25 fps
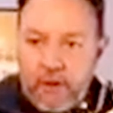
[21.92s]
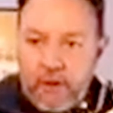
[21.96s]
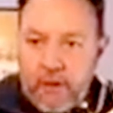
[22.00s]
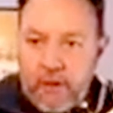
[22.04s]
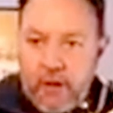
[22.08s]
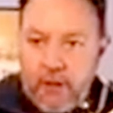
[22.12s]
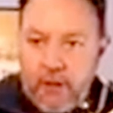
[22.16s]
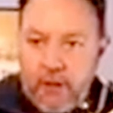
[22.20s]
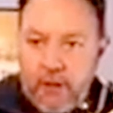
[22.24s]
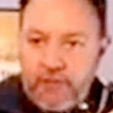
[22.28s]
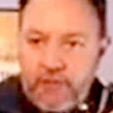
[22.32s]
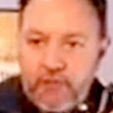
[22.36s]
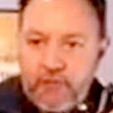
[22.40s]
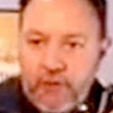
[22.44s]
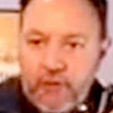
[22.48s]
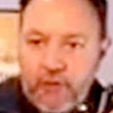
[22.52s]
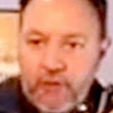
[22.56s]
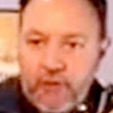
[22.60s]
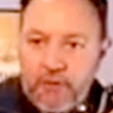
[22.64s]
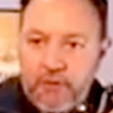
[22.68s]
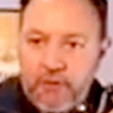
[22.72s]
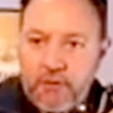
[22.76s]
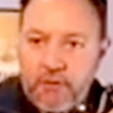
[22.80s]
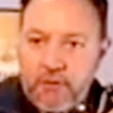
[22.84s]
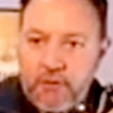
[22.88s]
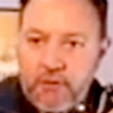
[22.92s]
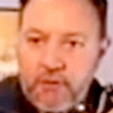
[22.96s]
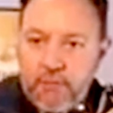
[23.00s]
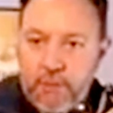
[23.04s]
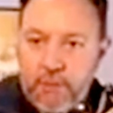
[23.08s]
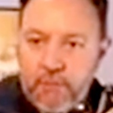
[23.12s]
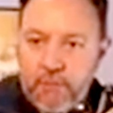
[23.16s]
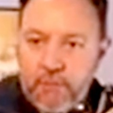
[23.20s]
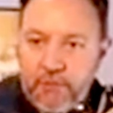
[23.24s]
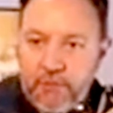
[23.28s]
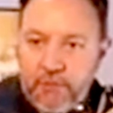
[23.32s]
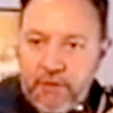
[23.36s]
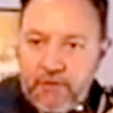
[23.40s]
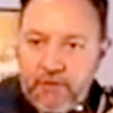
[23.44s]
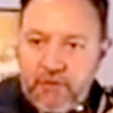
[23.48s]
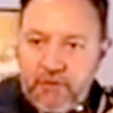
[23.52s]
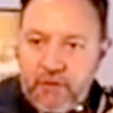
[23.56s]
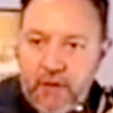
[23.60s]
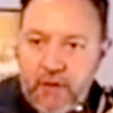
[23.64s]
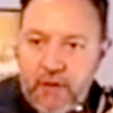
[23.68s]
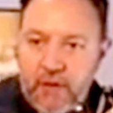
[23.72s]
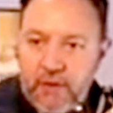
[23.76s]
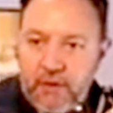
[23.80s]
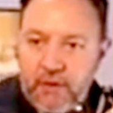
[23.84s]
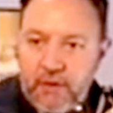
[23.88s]
Upstroke, remember fingers
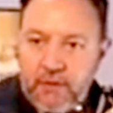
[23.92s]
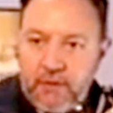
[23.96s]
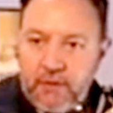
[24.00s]
together.